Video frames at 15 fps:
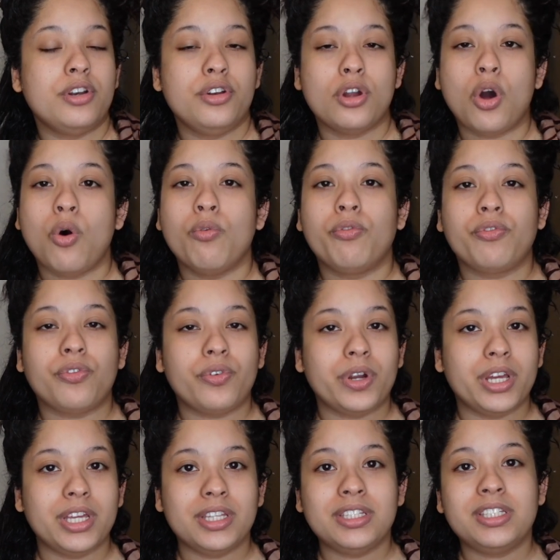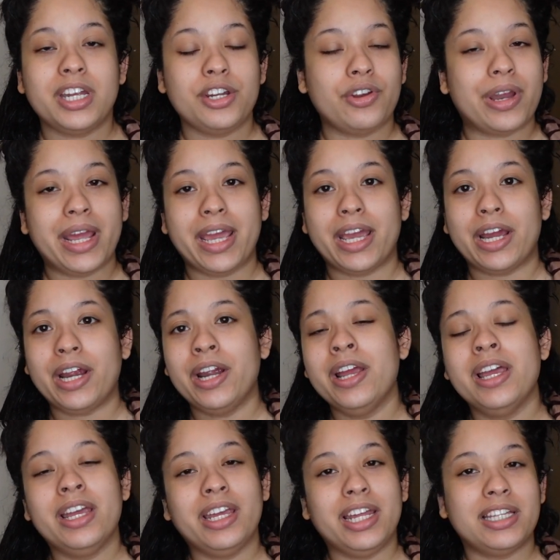no frizz in your hair.
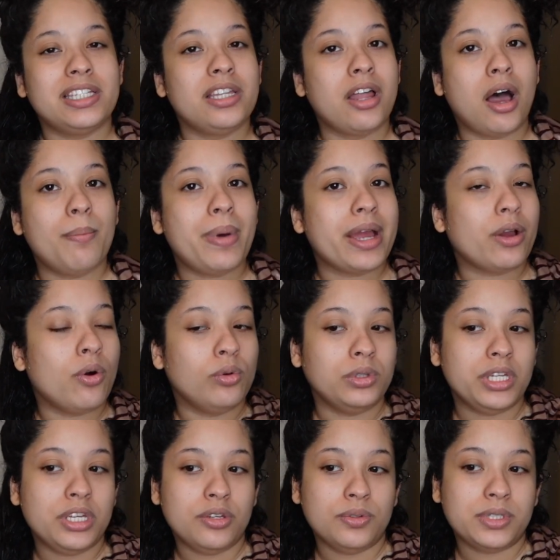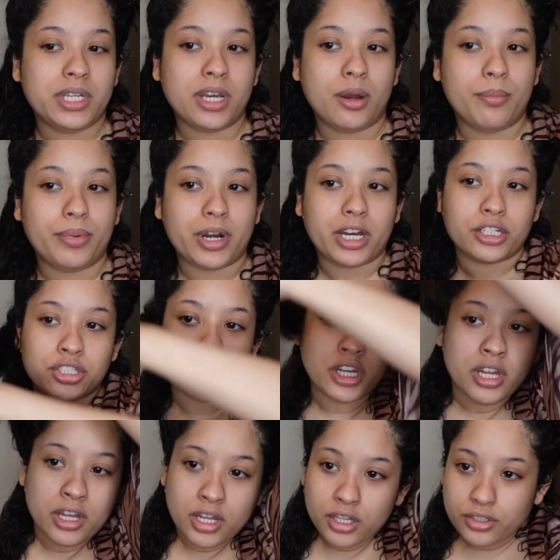It's not by only using a brush.
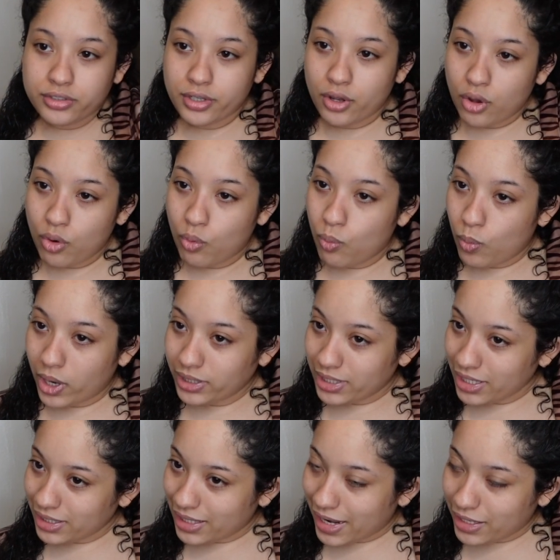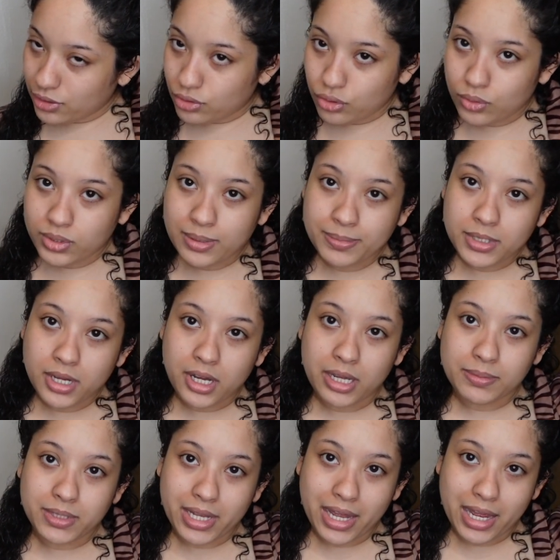So one thing that I do
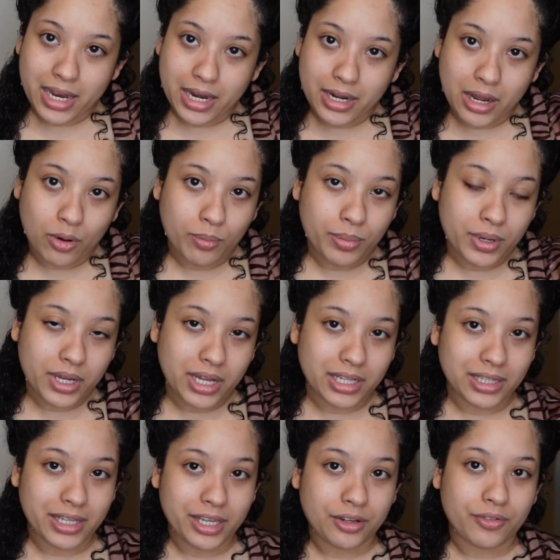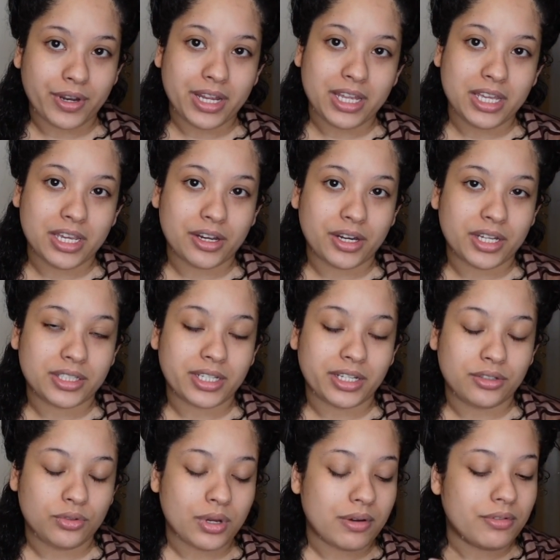sometimes, and I'll put a link right here, is I
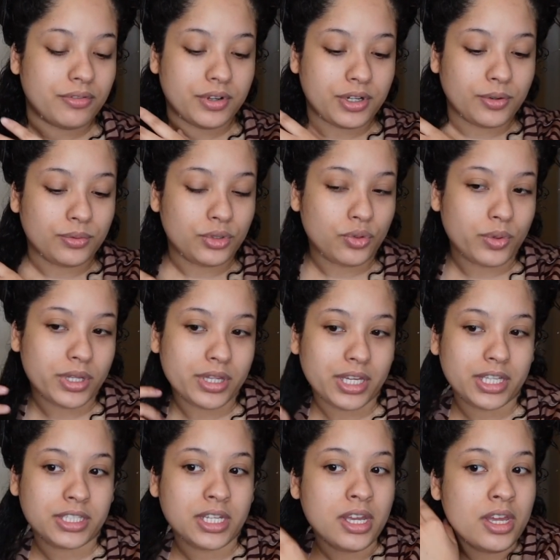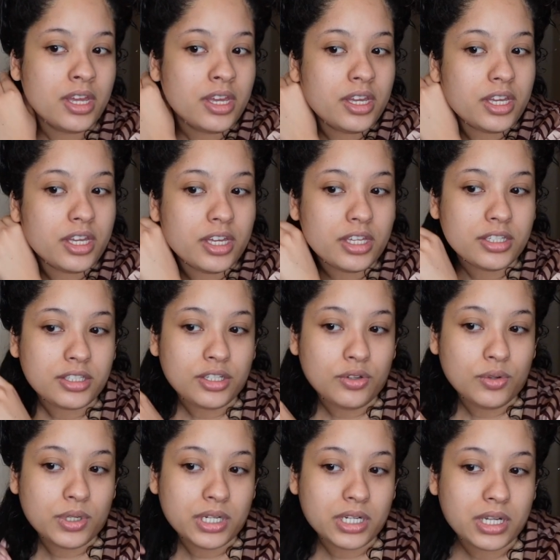do have a video doing this, is
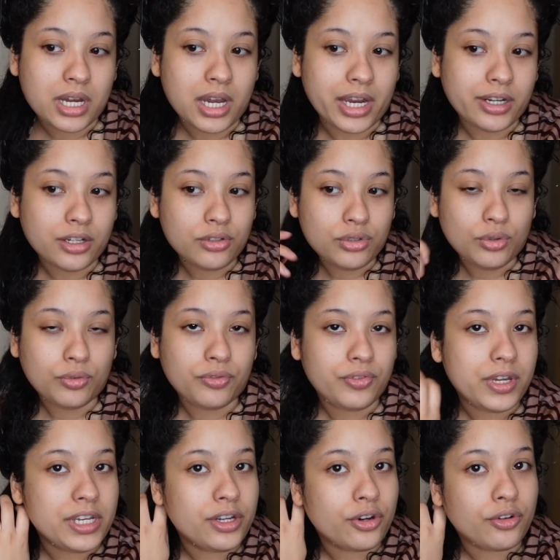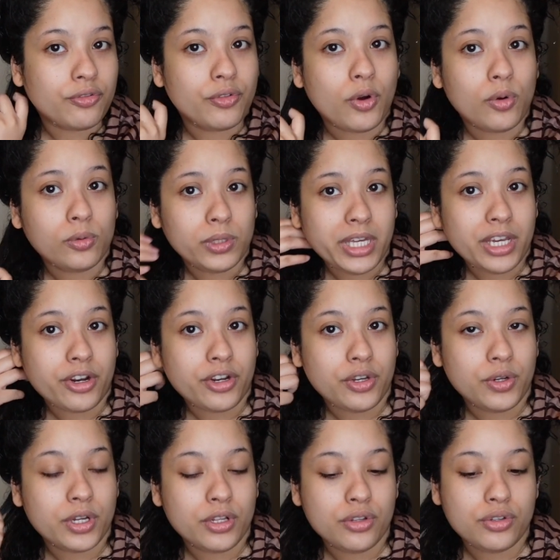you can kind of do finger rolling or
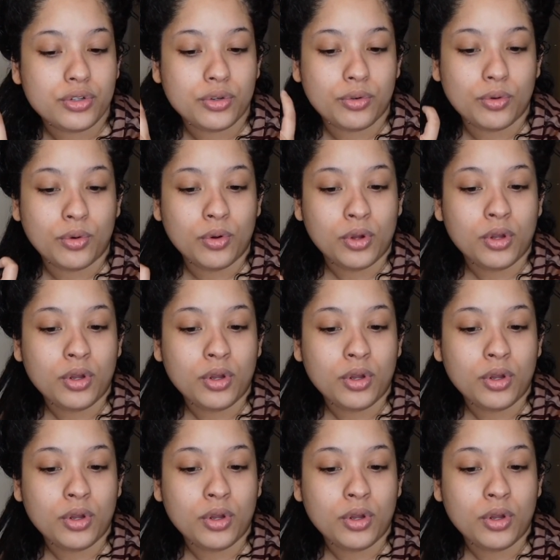you can do